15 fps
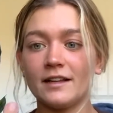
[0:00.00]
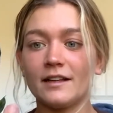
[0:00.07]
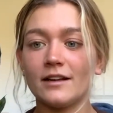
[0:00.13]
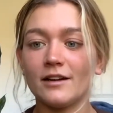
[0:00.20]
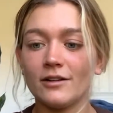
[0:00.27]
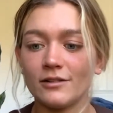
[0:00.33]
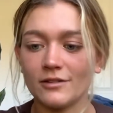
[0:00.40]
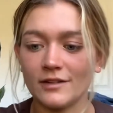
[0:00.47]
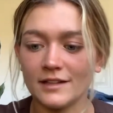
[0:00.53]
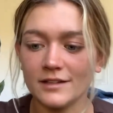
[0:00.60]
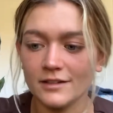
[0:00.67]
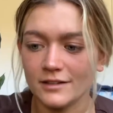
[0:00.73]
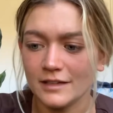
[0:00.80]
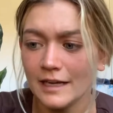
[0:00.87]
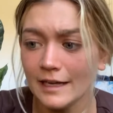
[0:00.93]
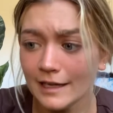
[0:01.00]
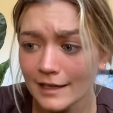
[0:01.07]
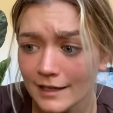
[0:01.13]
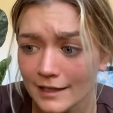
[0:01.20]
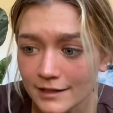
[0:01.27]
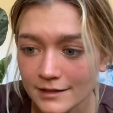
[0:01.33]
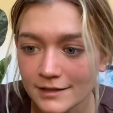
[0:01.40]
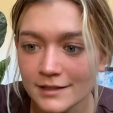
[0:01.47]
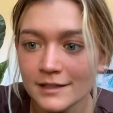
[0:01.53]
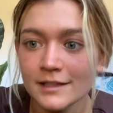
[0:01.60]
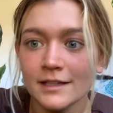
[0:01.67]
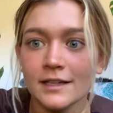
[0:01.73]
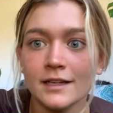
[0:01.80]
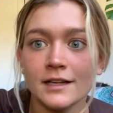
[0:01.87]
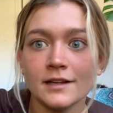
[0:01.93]
oh, and look,
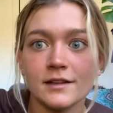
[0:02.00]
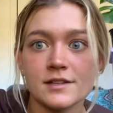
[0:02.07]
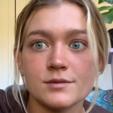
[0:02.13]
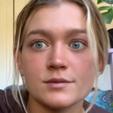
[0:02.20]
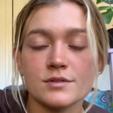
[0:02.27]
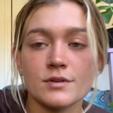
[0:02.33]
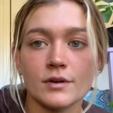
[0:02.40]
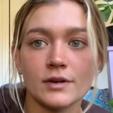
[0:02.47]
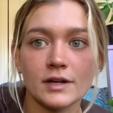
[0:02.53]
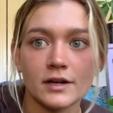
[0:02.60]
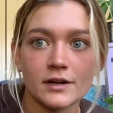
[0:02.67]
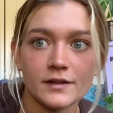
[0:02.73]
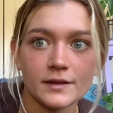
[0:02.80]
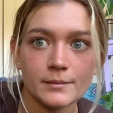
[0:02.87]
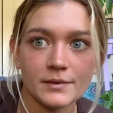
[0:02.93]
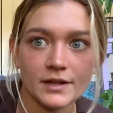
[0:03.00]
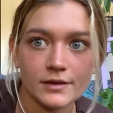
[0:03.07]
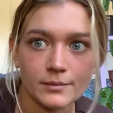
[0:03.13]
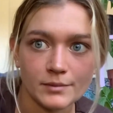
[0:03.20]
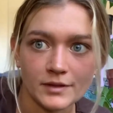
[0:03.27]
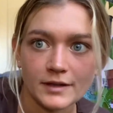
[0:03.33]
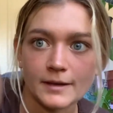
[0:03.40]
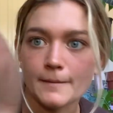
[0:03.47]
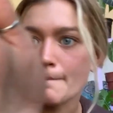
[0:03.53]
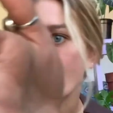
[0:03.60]
this was growing on the mother plant,